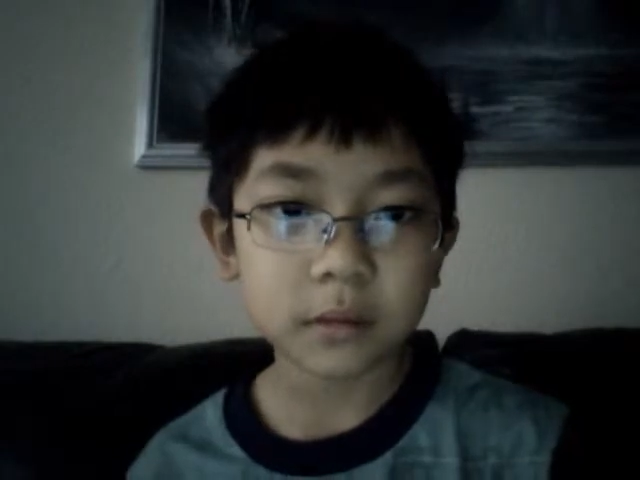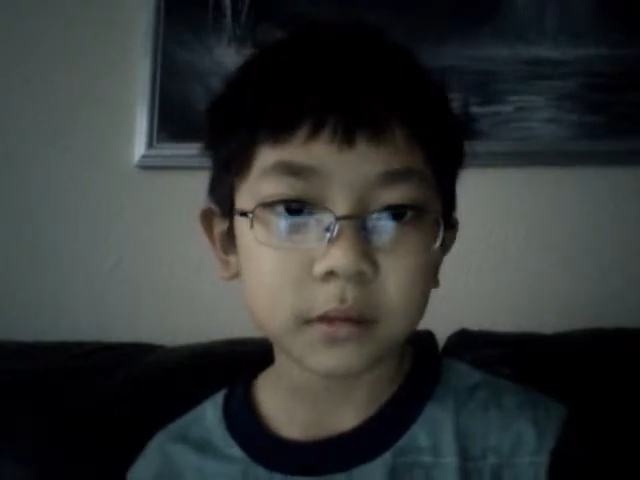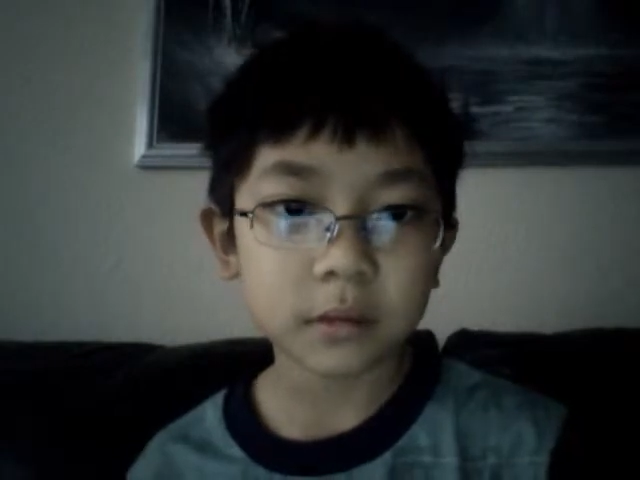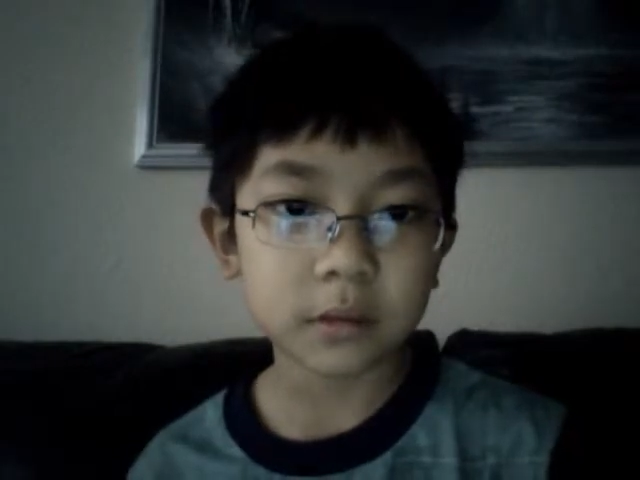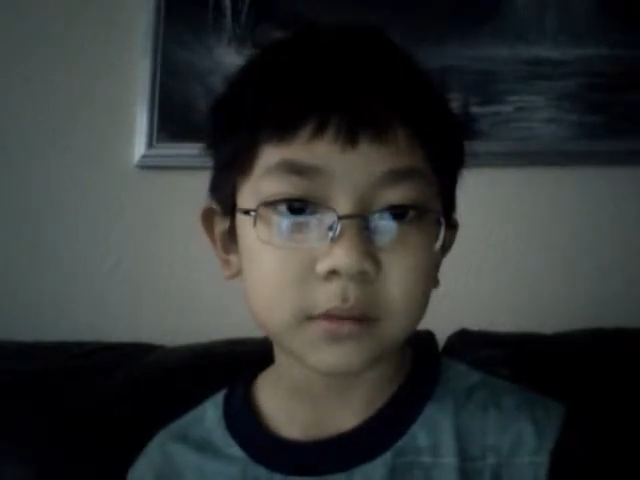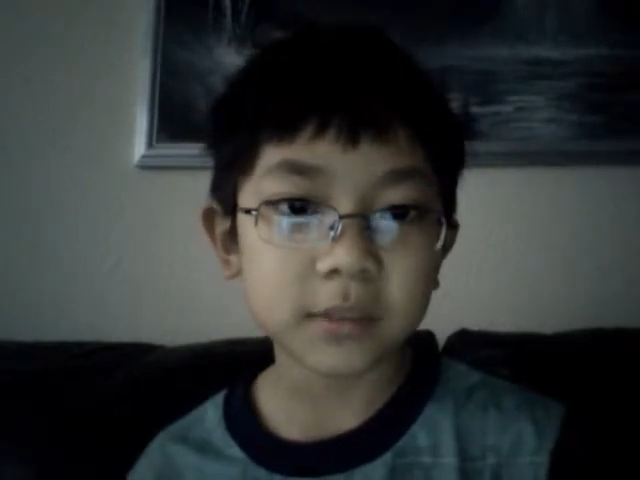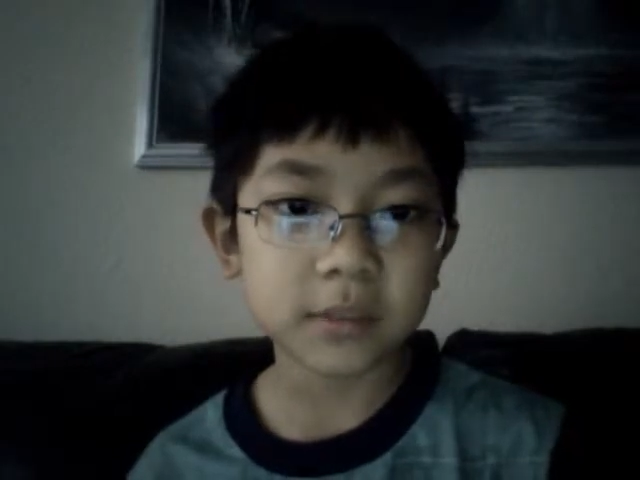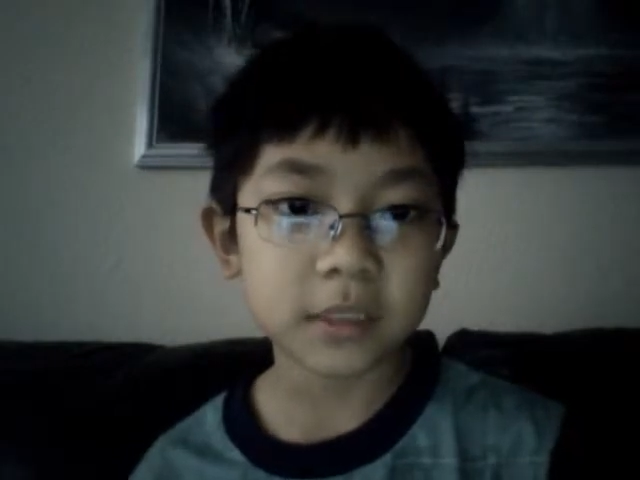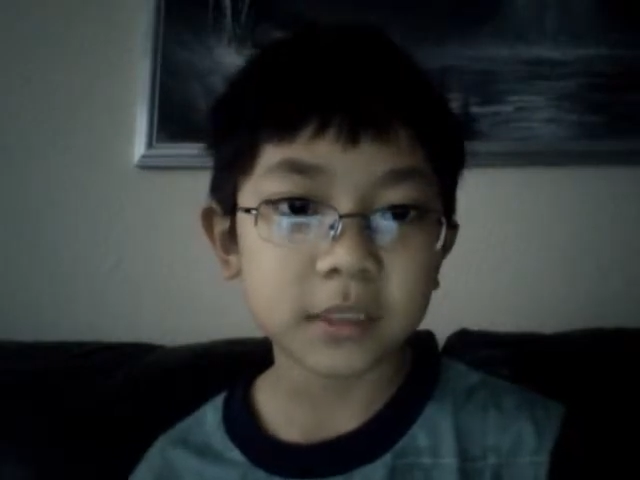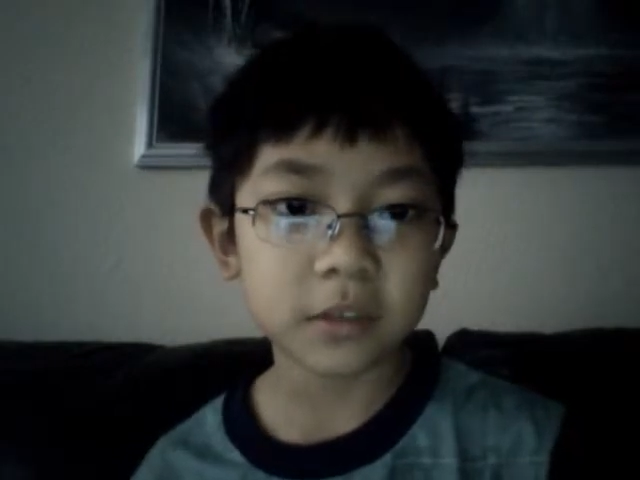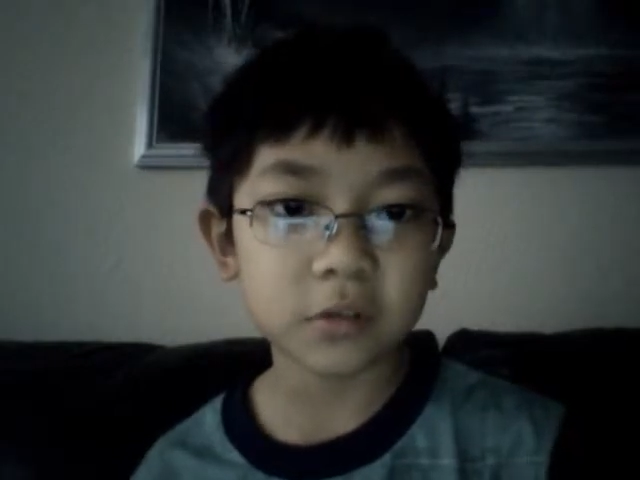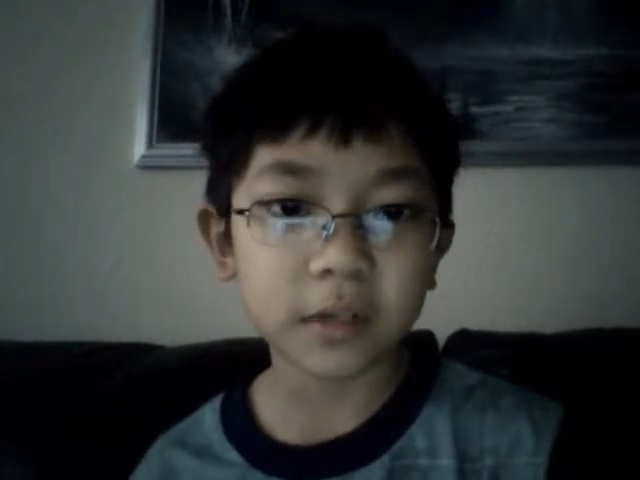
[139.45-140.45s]
So we
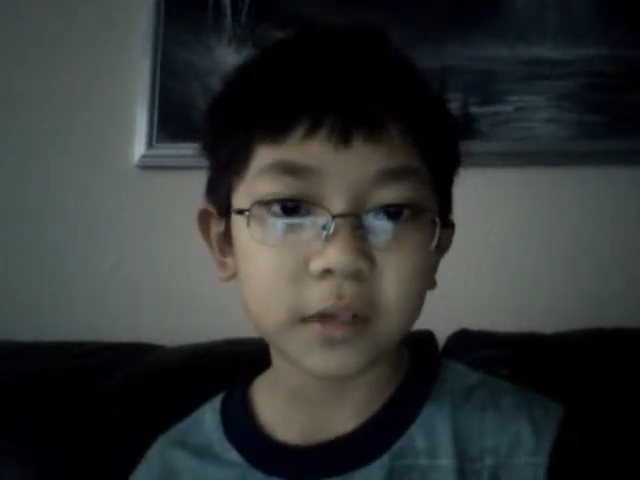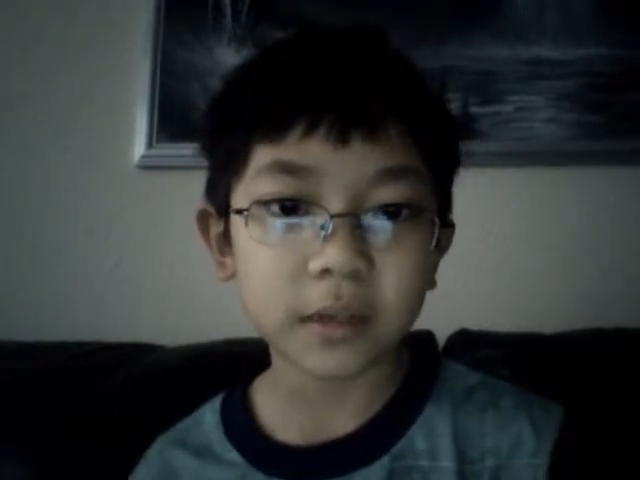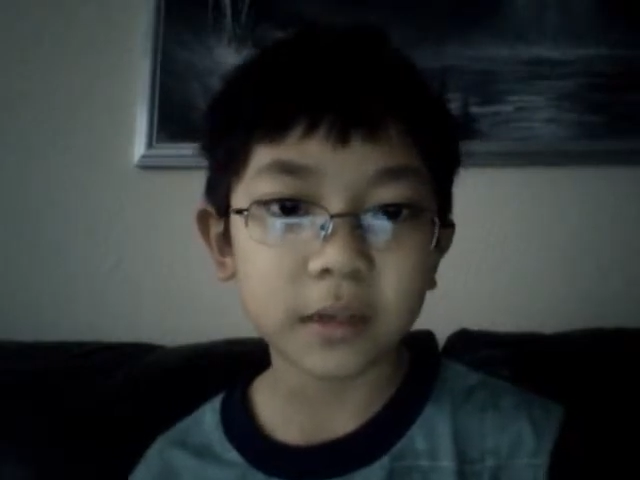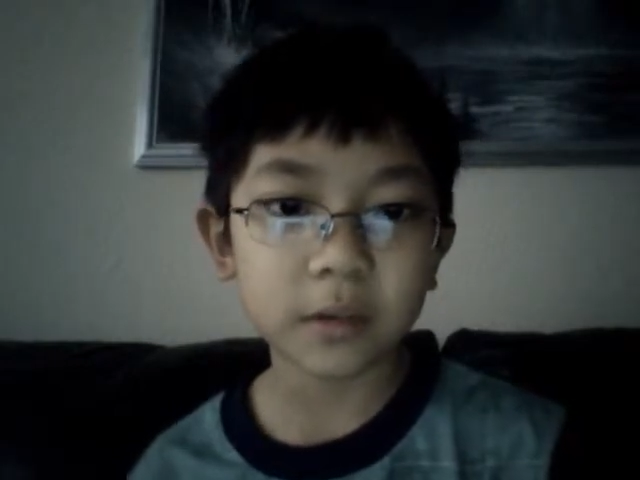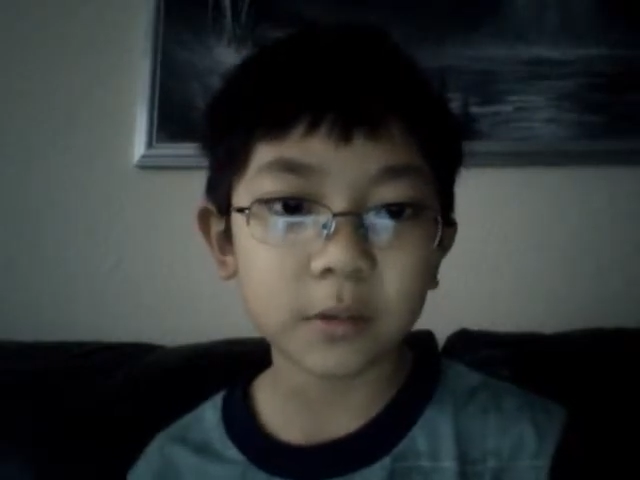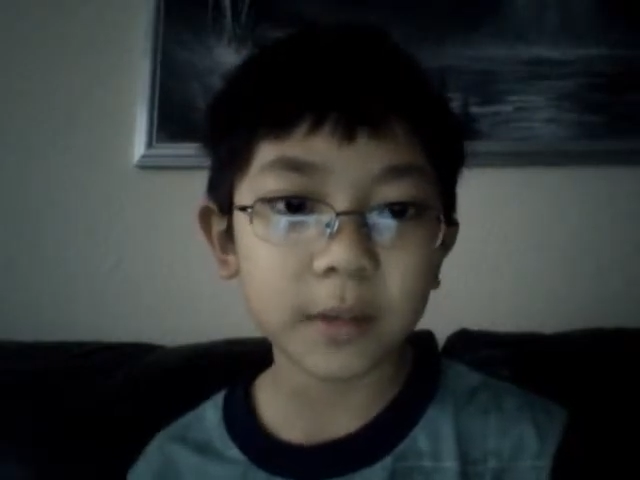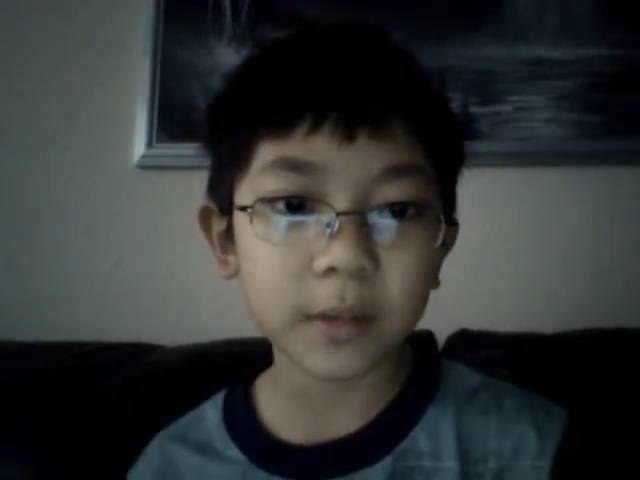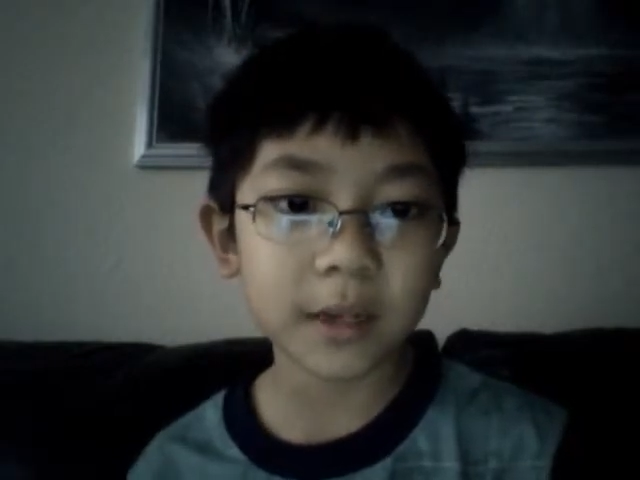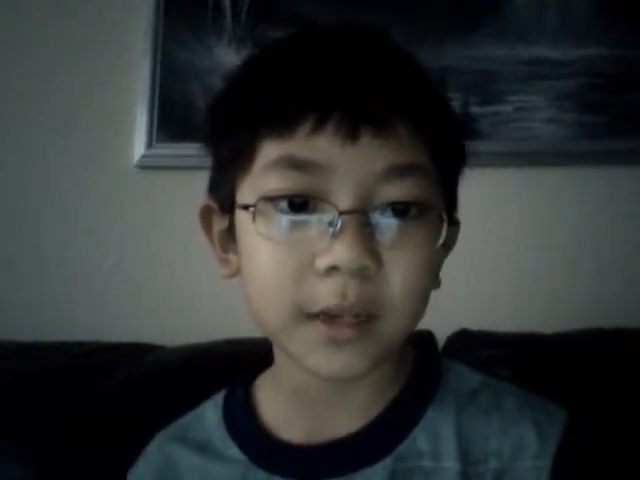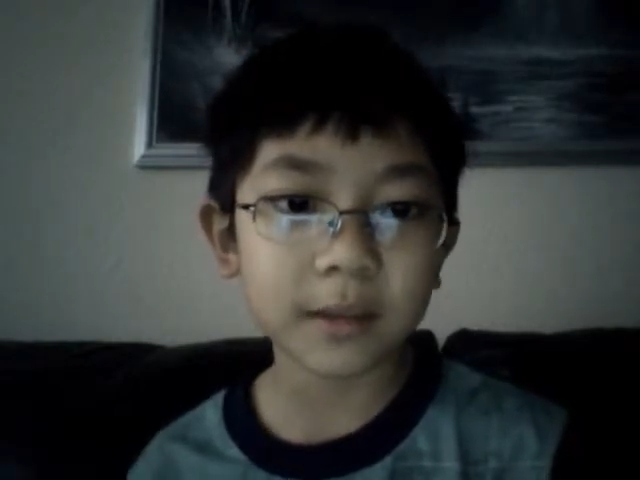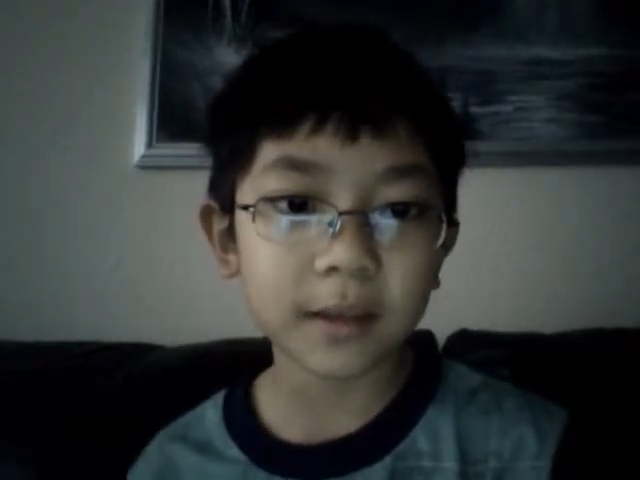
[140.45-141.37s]
could do, like, so many